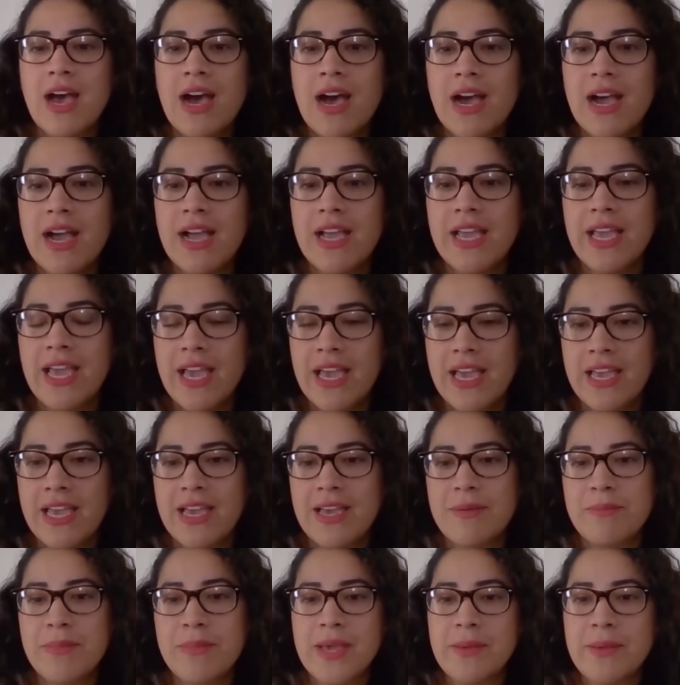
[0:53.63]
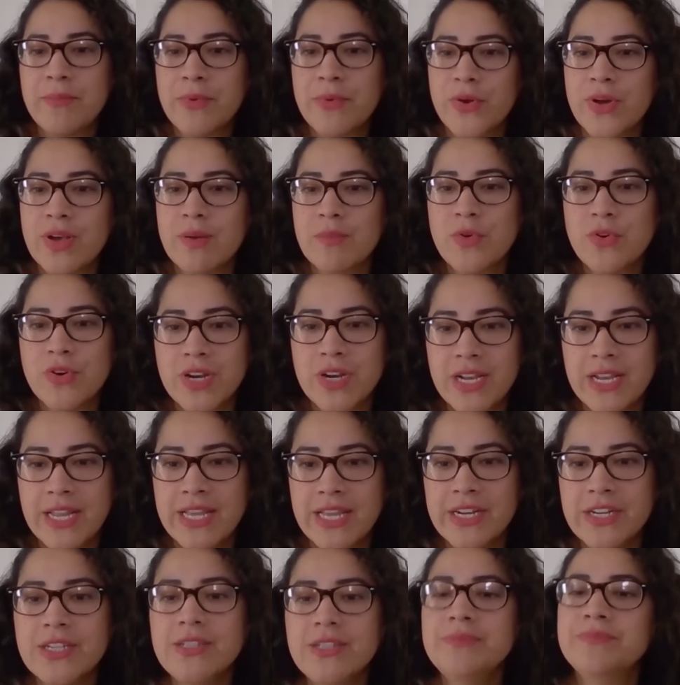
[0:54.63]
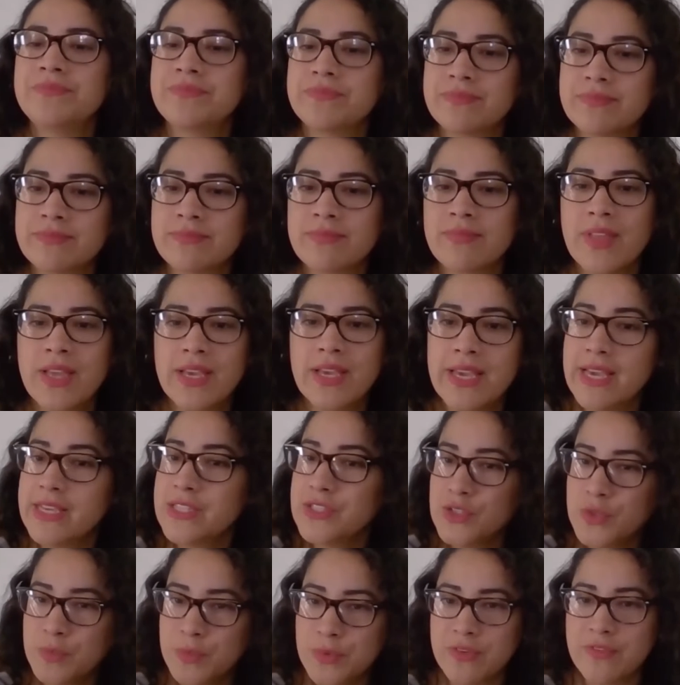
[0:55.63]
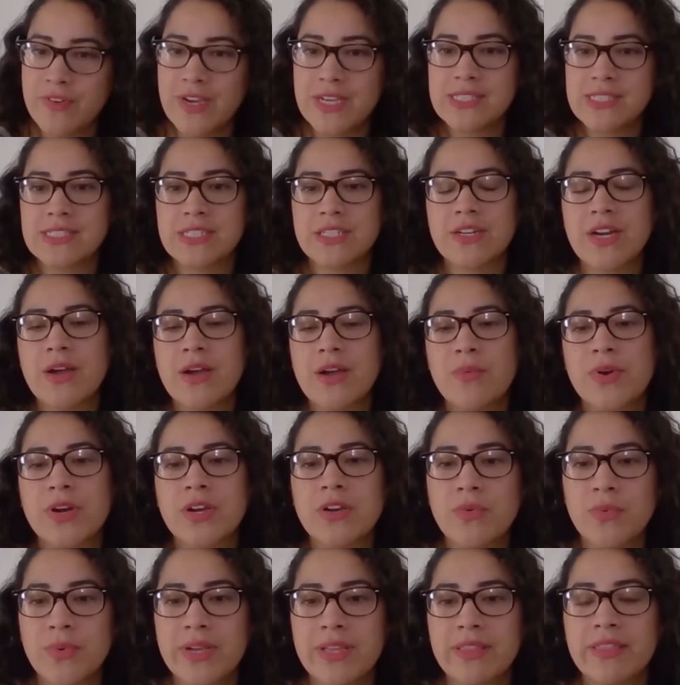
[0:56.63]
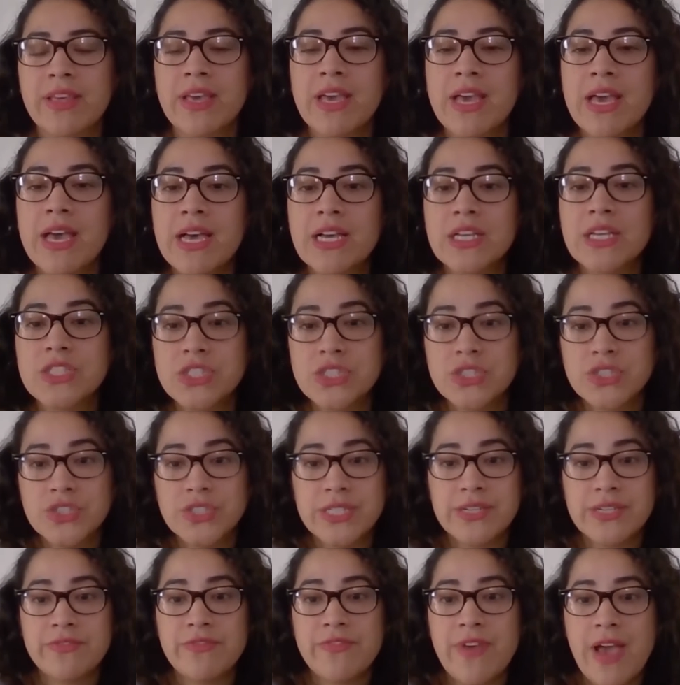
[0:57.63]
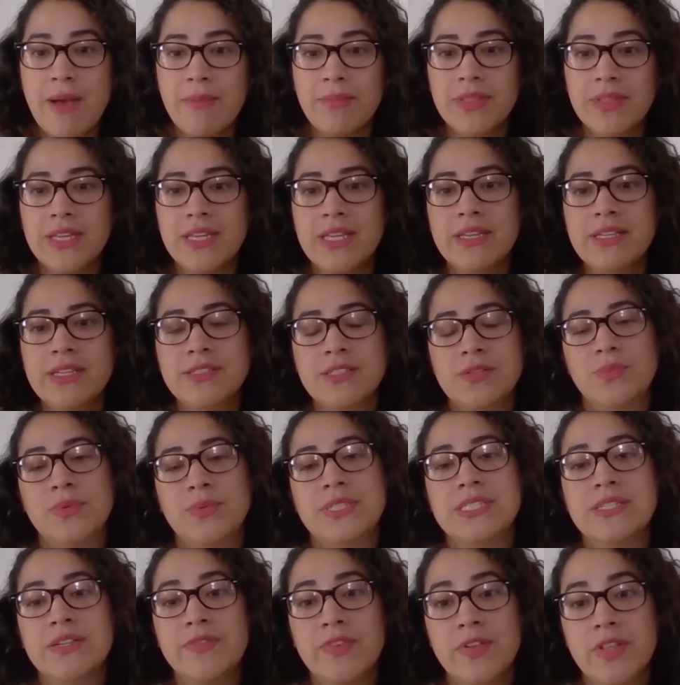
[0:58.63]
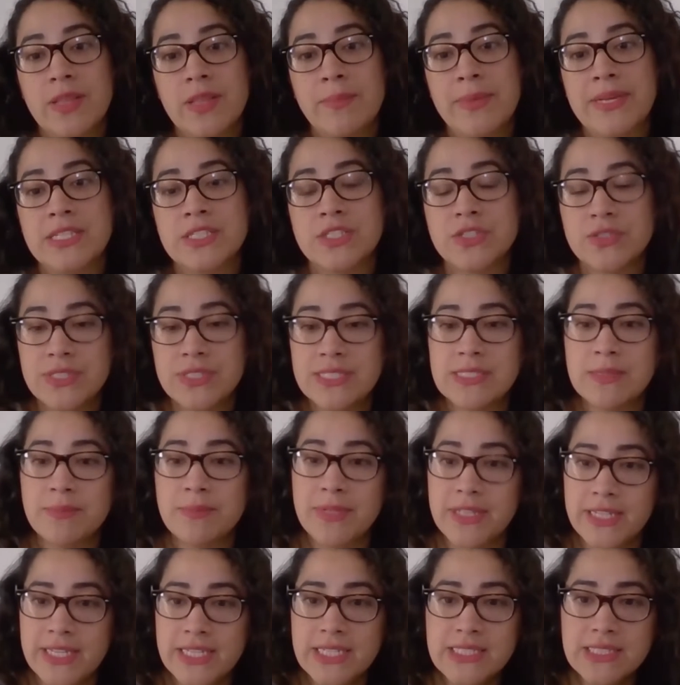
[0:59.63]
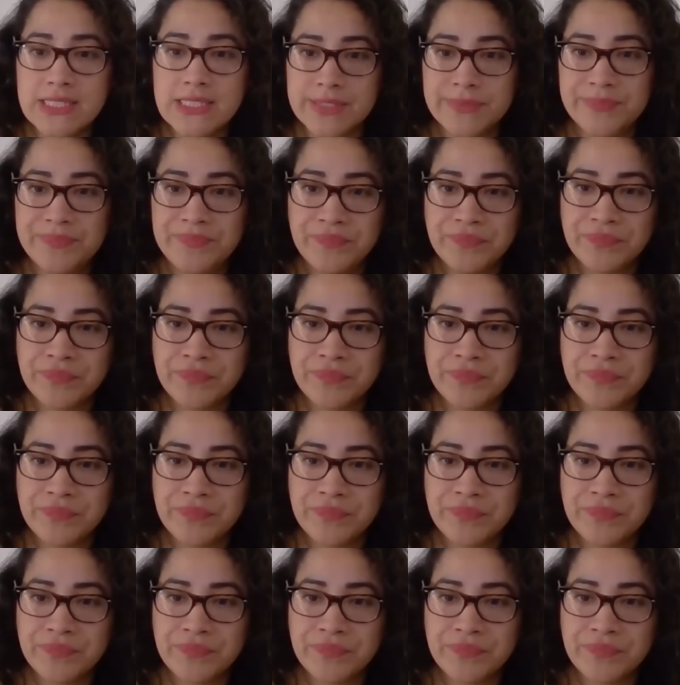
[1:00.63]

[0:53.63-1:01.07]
I am a program coordinator, a case supervisor. I work with children and families with developmental disabilities.